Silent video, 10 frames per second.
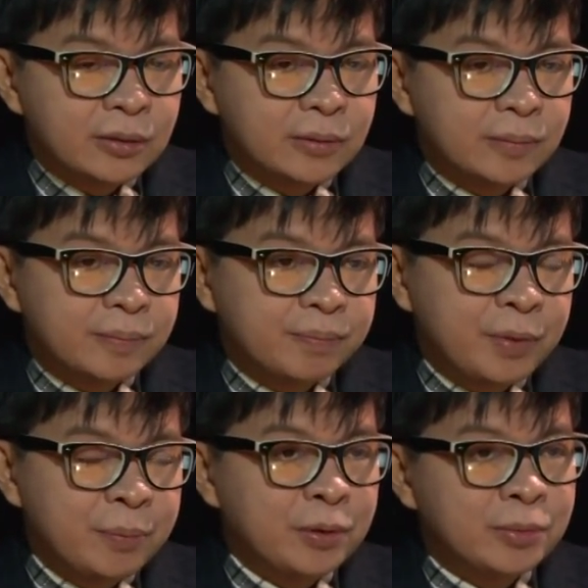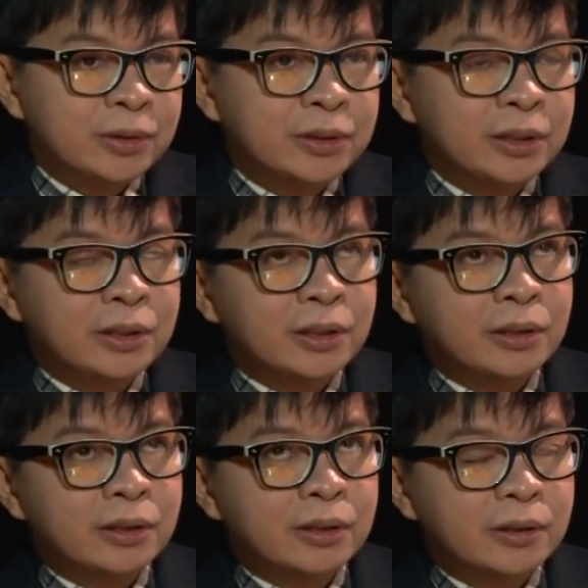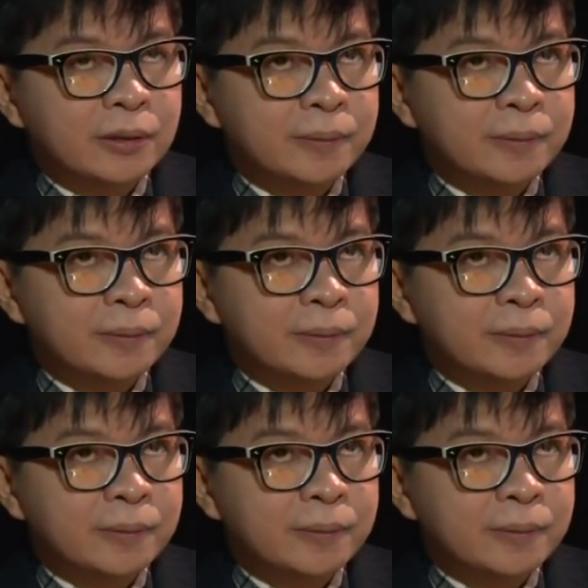Now, people would say that